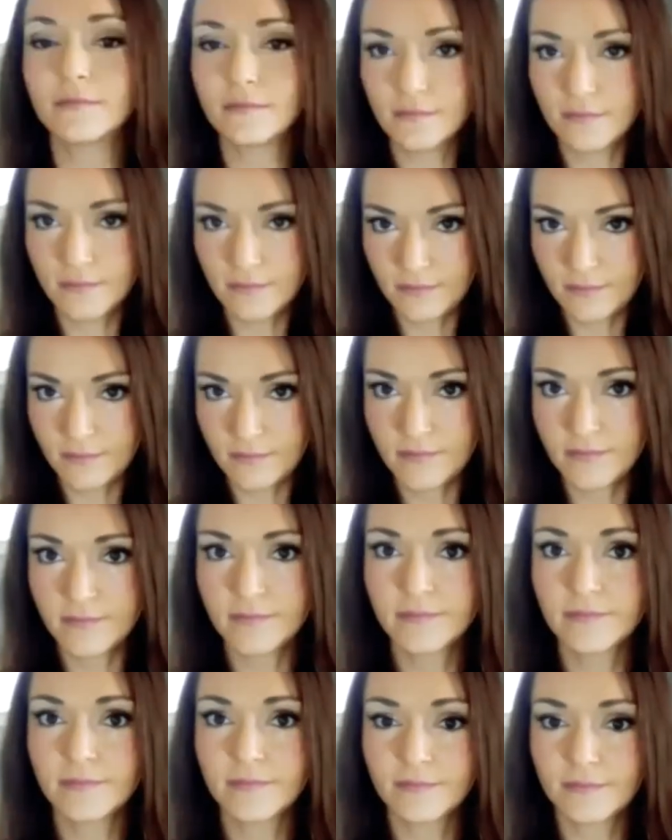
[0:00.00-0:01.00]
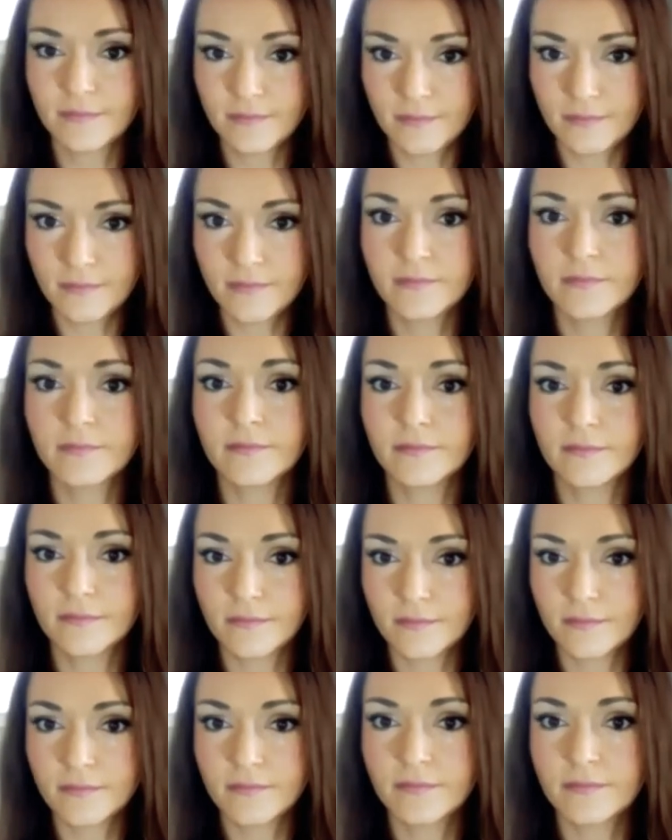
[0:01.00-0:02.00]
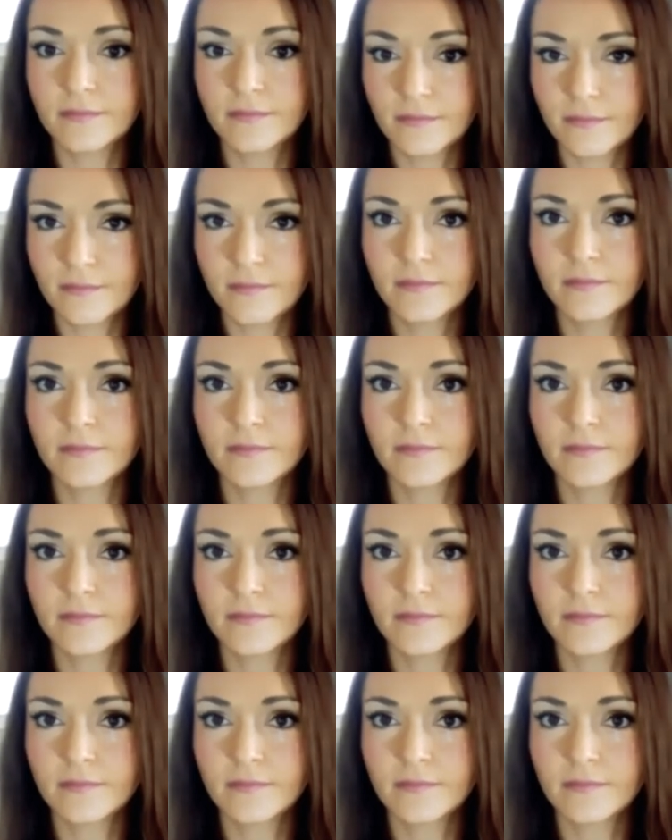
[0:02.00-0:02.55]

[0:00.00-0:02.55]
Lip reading: But I do go to a park near my house that's always